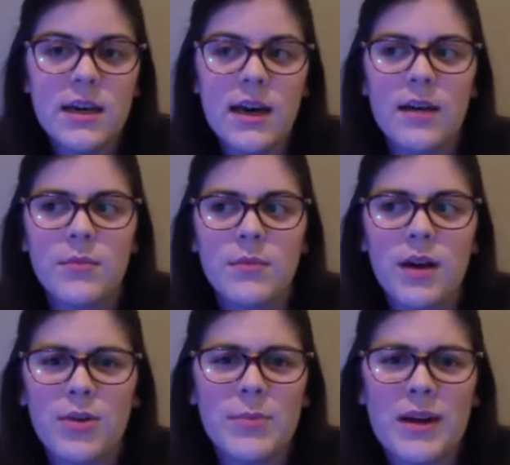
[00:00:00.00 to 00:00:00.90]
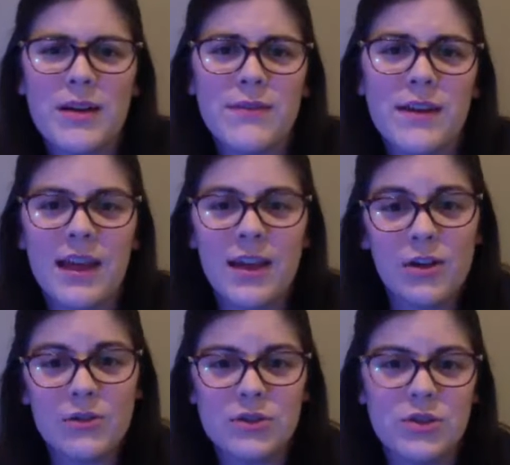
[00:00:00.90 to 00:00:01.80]
Huckleberry Finn
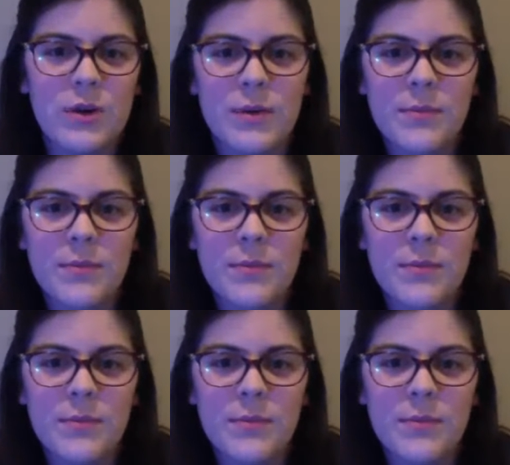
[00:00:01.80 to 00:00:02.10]
goes to a